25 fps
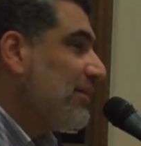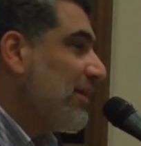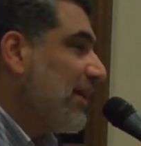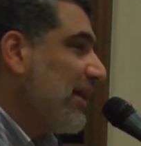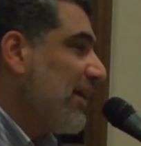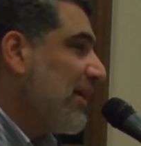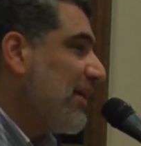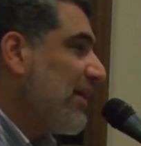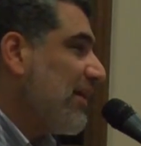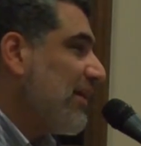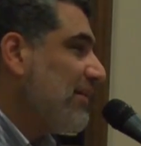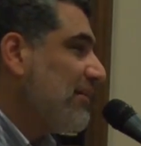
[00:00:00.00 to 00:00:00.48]

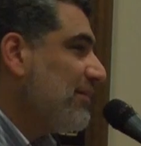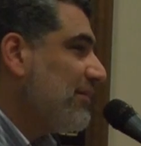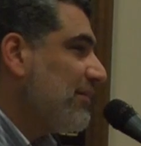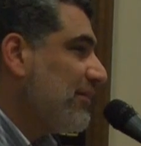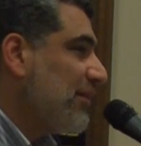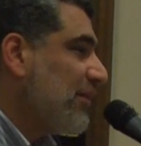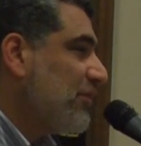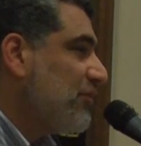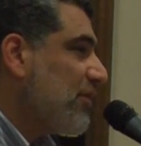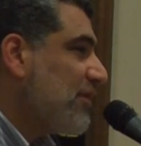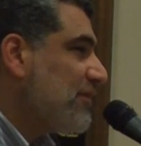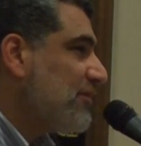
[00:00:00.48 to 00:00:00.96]
And
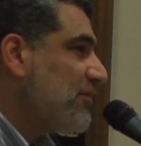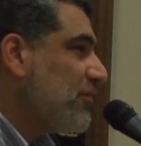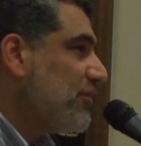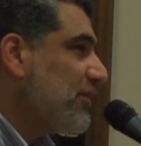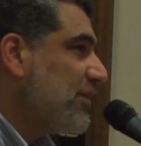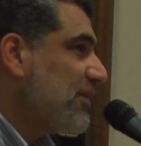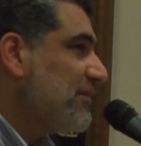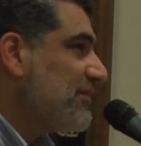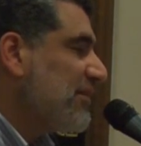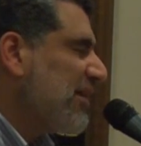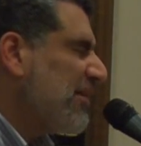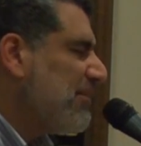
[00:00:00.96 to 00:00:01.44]
the dress code
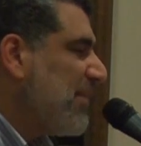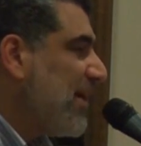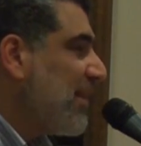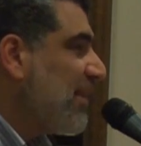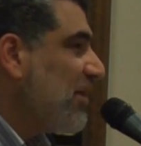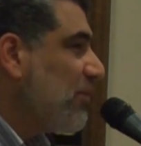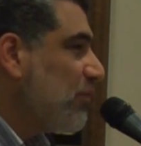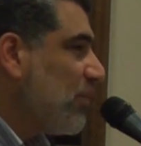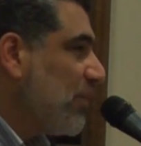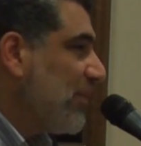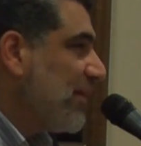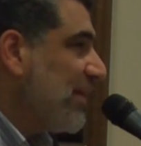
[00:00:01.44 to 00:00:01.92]
is that men
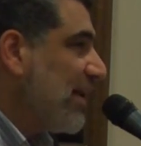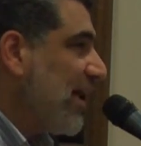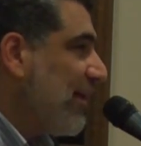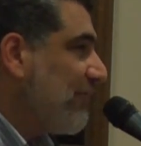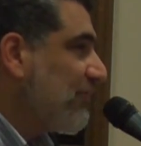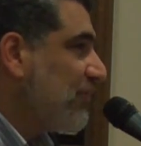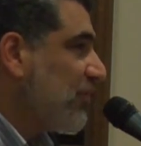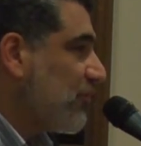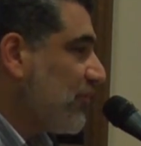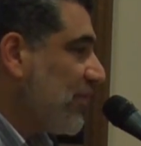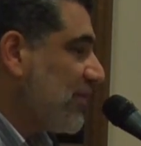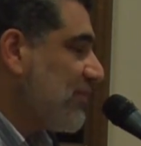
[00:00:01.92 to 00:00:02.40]
and women
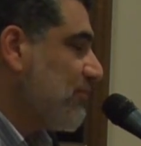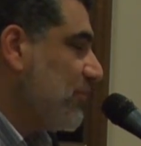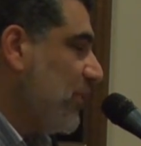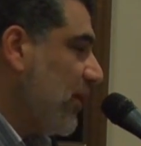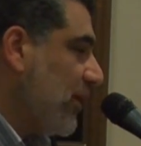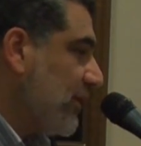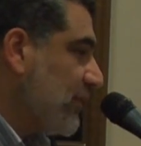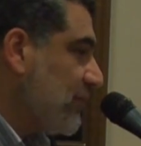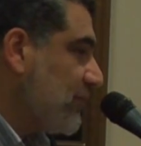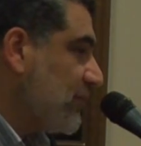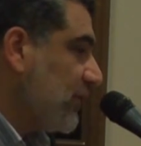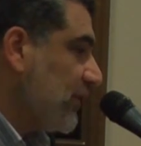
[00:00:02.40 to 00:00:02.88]
have to dress
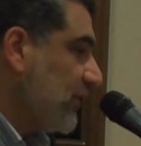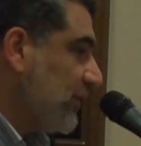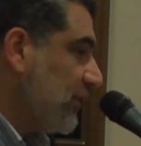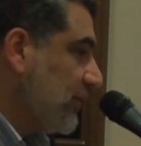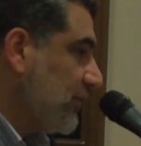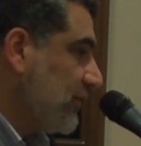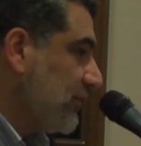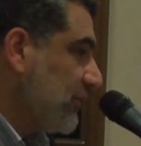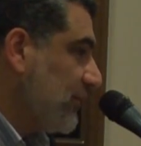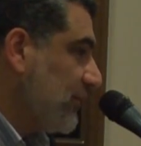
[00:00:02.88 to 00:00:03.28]
modestly,